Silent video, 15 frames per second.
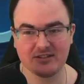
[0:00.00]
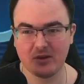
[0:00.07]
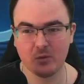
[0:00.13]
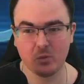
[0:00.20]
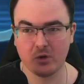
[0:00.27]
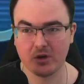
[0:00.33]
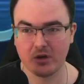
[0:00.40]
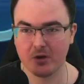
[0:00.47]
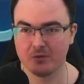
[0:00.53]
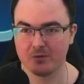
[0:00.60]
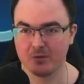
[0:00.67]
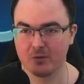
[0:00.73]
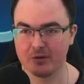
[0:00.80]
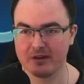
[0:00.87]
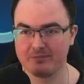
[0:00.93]
don't want to go
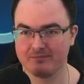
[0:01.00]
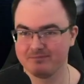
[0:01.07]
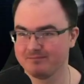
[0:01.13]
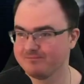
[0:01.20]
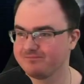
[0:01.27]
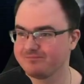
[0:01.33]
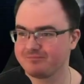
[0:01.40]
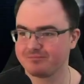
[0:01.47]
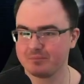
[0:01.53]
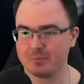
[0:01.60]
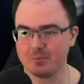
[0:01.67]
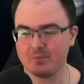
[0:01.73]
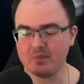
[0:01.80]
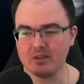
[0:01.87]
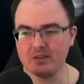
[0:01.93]
for it.
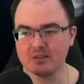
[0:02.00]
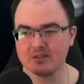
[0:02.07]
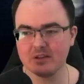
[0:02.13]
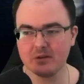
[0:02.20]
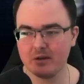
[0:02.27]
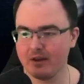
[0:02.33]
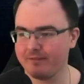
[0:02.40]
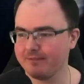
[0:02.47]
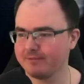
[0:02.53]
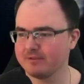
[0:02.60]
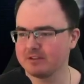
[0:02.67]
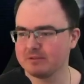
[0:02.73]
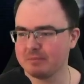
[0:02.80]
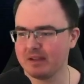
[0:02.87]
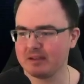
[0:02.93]
So I've
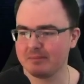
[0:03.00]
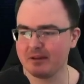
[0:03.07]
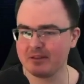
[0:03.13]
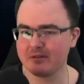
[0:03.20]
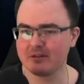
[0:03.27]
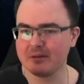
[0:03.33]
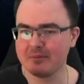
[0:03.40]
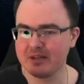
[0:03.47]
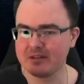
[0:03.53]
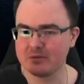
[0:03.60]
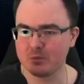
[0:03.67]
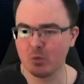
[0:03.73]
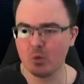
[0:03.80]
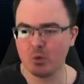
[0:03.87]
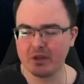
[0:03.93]
just spent about 3 minutes
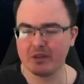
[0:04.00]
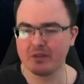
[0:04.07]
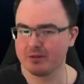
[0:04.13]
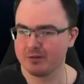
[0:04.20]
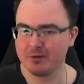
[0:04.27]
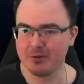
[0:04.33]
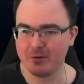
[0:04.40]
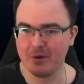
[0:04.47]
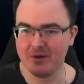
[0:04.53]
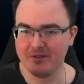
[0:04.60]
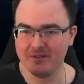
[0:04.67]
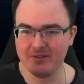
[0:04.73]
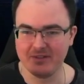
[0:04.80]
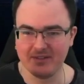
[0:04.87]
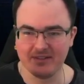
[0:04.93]
walking through
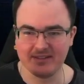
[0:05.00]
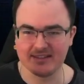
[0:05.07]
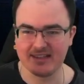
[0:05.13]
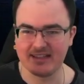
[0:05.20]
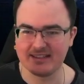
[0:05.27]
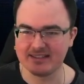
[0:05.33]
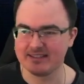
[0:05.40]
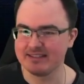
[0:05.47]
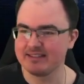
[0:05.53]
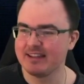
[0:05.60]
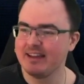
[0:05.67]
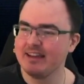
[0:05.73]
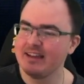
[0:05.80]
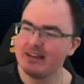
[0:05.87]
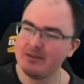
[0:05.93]
Zetas,
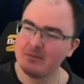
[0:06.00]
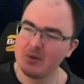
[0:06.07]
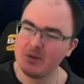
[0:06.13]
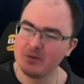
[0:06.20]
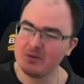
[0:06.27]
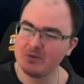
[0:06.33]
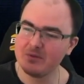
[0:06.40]
but